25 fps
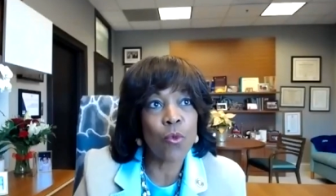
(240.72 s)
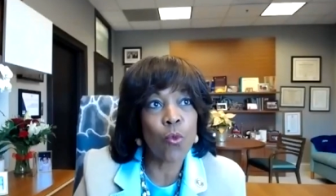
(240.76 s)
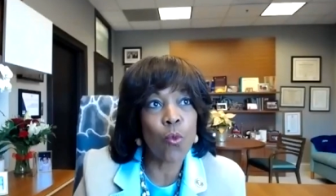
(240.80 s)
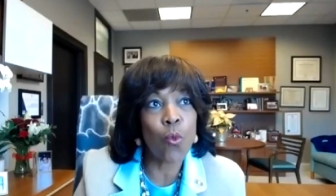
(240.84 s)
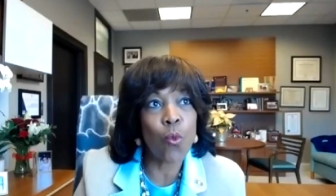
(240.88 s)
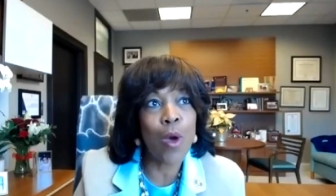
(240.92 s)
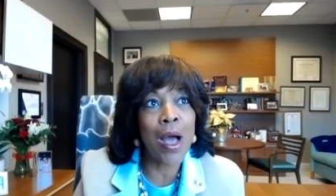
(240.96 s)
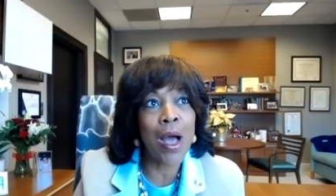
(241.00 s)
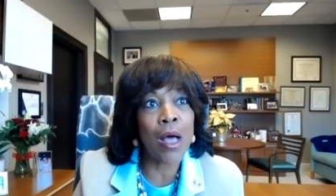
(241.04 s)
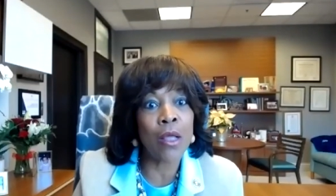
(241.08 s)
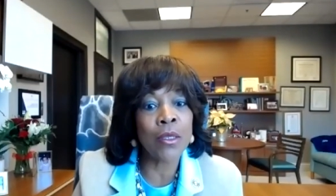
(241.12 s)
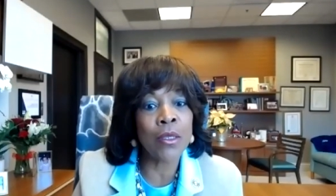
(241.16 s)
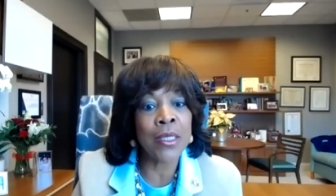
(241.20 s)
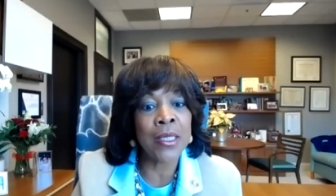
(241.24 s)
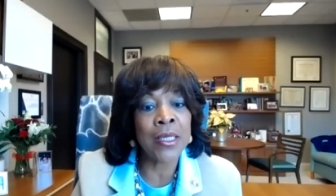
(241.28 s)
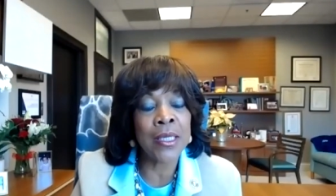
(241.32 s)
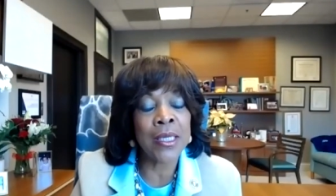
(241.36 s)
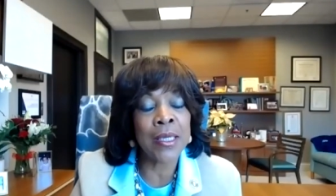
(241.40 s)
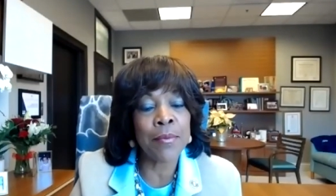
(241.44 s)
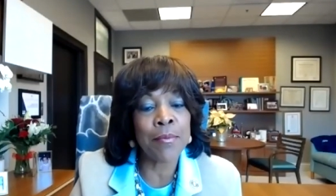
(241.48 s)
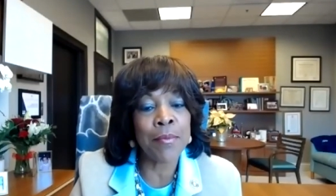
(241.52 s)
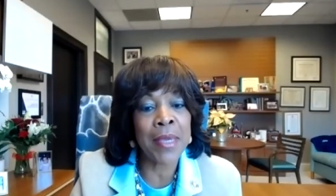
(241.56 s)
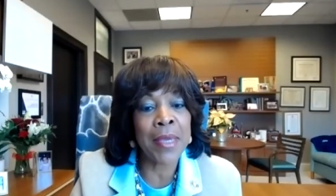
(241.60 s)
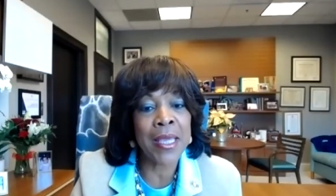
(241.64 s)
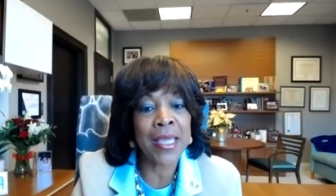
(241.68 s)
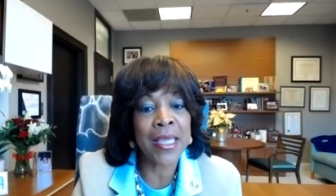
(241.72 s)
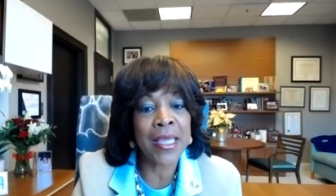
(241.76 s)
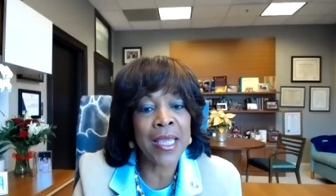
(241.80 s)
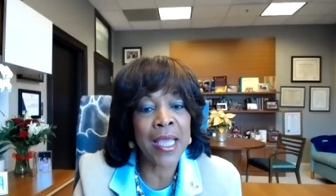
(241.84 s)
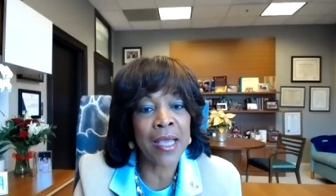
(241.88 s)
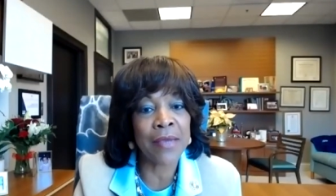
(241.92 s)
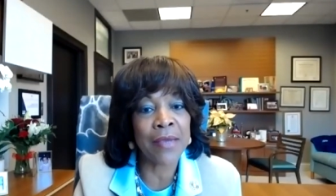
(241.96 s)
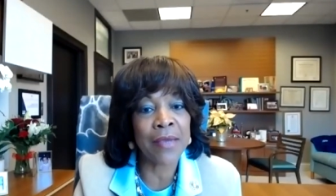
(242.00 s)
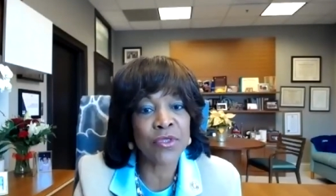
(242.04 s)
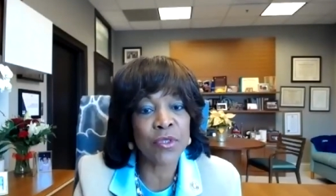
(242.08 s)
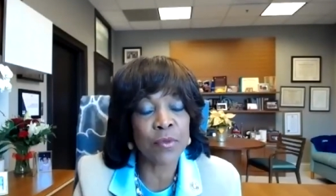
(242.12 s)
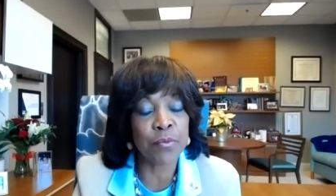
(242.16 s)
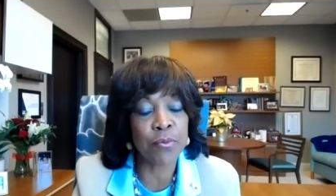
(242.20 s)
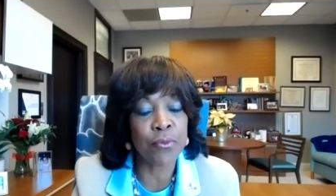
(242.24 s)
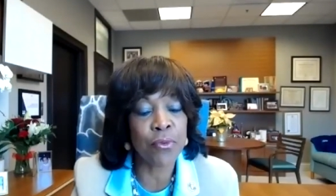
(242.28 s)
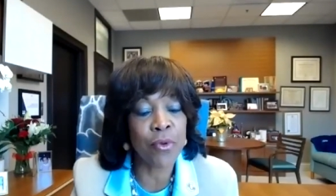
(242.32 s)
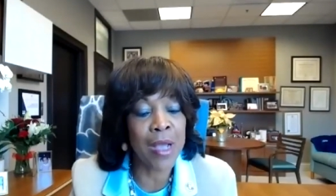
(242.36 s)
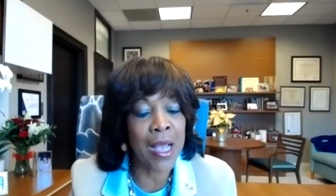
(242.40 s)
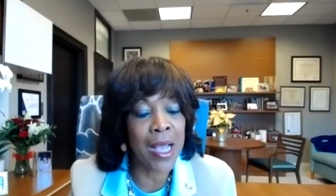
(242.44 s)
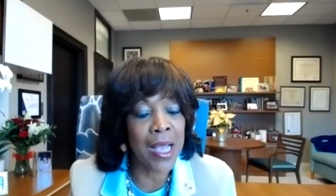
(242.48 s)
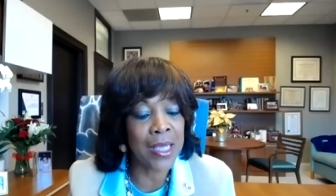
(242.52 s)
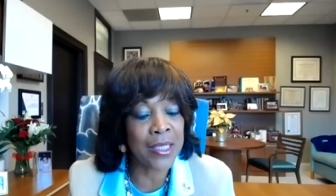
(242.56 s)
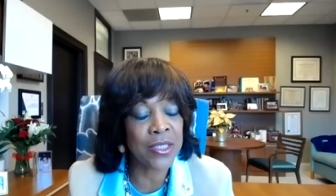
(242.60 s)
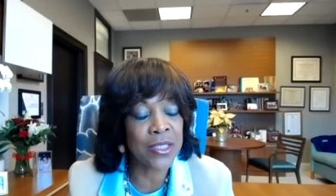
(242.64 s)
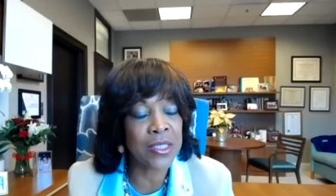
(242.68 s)
while it may have
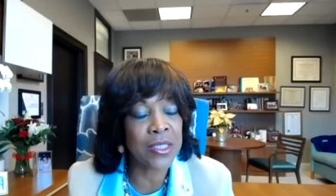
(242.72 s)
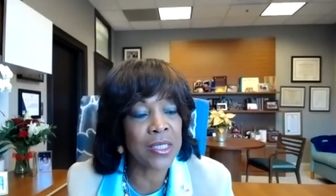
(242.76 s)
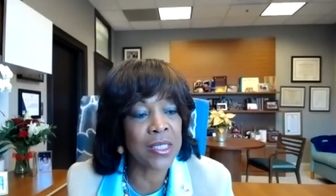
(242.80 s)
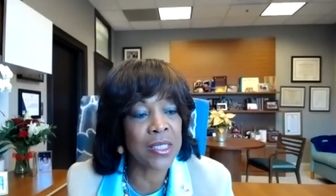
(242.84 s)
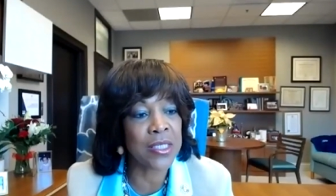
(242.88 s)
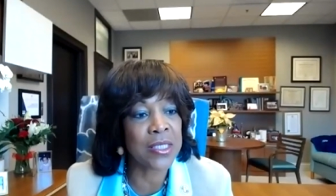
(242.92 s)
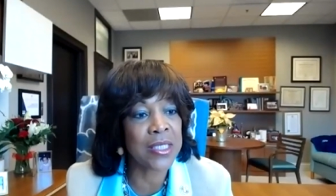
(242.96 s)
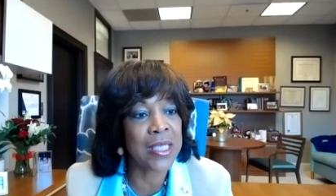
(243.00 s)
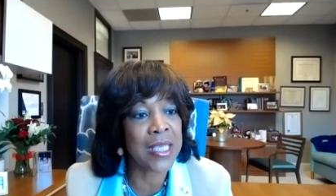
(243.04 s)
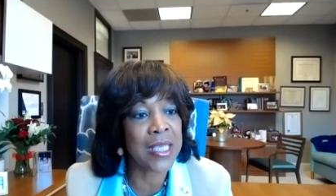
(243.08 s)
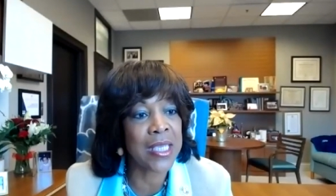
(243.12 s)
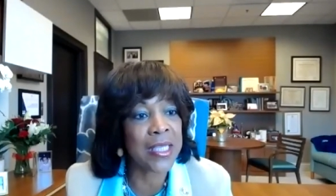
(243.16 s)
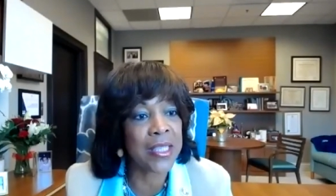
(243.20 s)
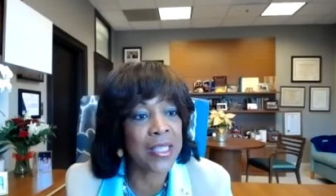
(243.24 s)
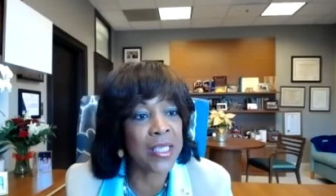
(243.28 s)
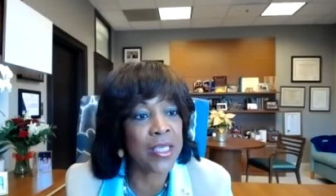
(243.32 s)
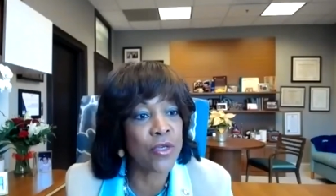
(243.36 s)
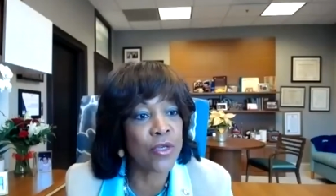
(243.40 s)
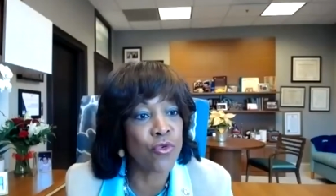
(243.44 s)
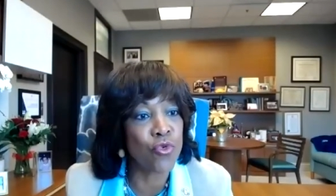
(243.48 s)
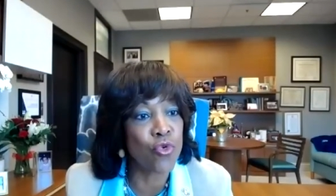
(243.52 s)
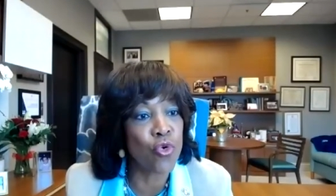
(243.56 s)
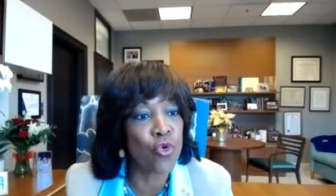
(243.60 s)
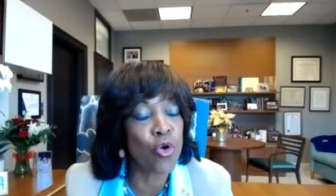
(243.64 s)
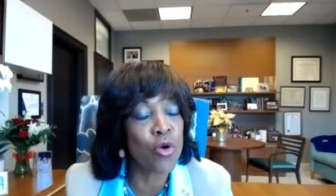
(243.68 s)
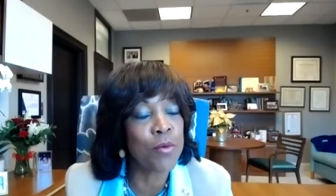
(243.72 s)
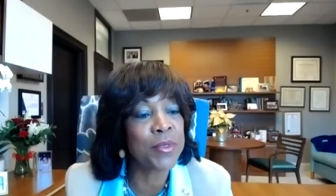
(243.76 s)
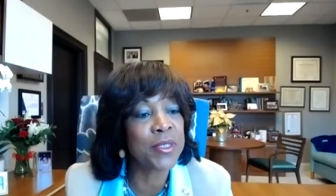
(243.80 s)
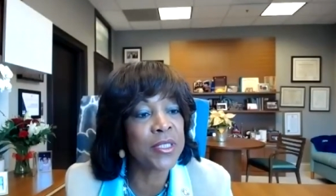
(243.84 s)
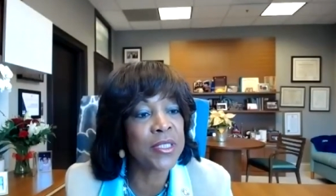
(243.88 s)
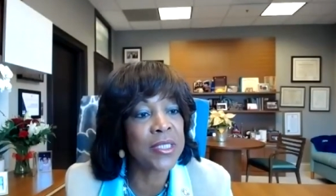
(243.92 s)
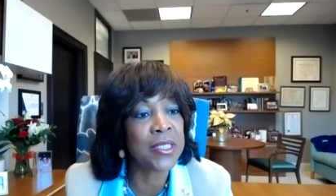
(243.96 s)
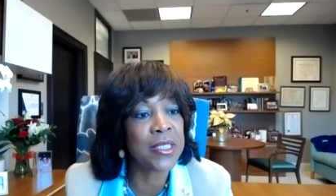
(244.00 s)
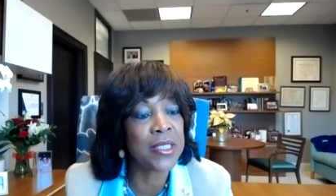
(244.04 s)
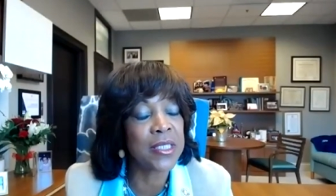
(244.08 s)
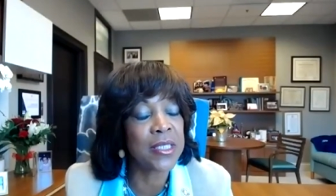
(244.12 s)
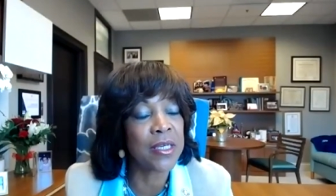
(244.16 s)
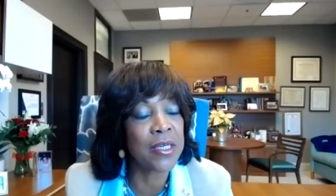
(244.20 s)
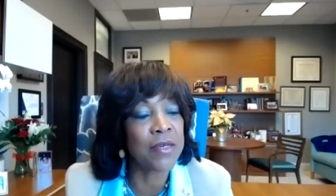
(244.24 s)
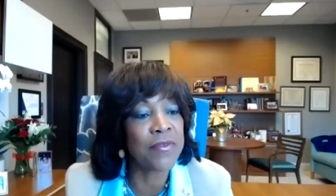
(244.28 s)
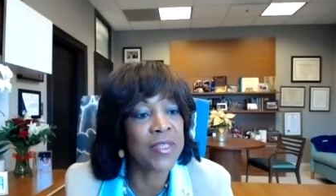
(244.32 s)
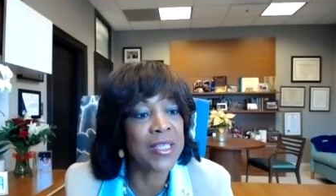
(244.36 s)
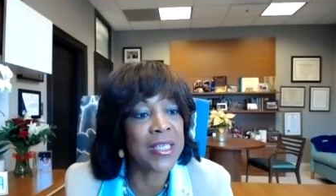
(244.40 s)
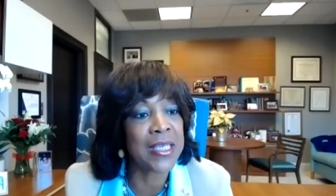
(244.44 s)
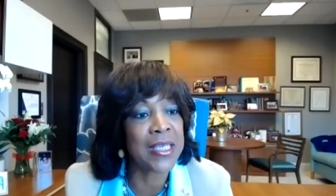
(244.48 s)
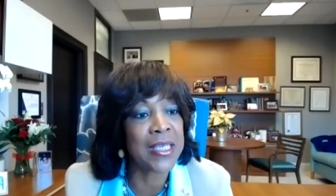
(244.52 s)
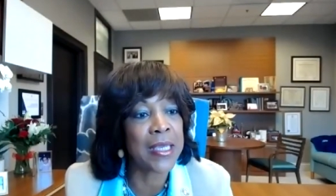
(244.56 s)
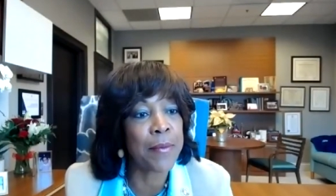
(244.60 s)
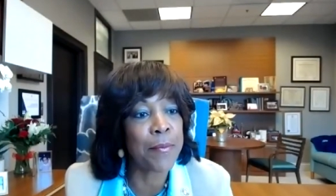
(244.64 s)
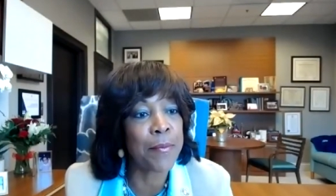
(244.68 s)
surprised us at the enormity of
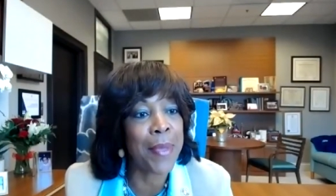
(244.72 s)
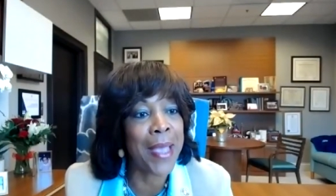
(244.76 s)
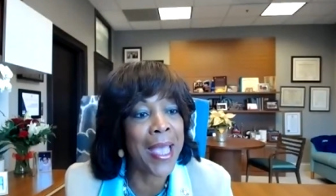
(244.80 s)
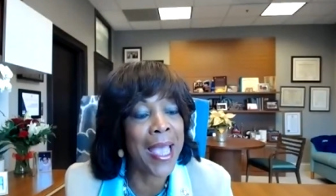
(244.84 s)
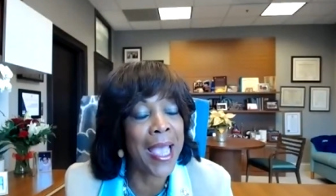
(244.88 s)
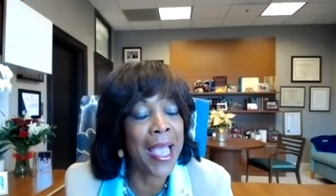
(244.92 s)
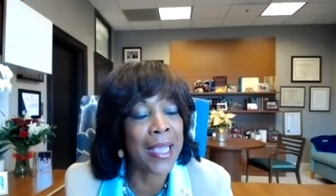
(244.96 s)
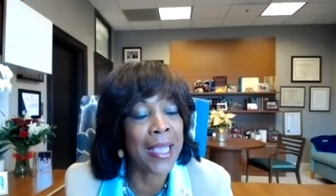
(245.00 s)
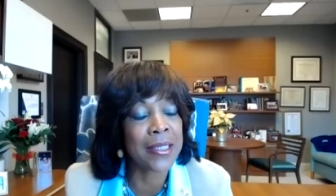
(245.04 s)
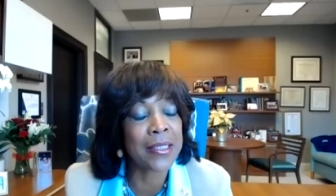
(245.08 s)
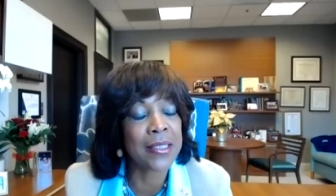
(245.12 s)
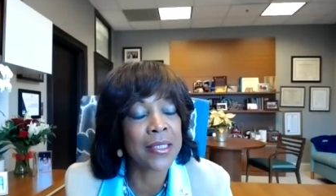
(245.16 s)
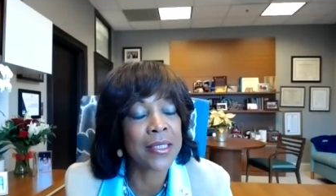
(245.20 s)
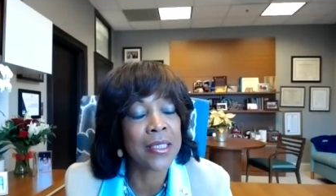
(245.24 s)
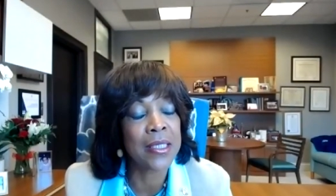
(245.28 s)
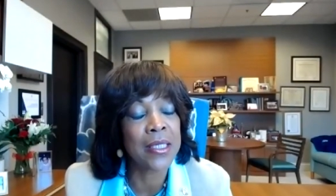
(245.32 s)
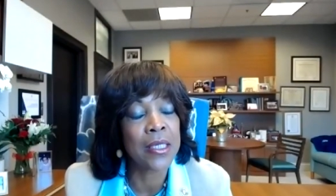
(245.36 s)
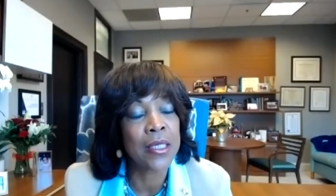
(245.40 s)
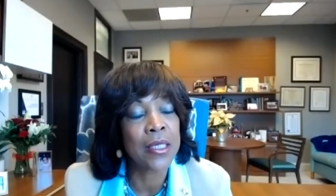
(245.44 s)
the impact,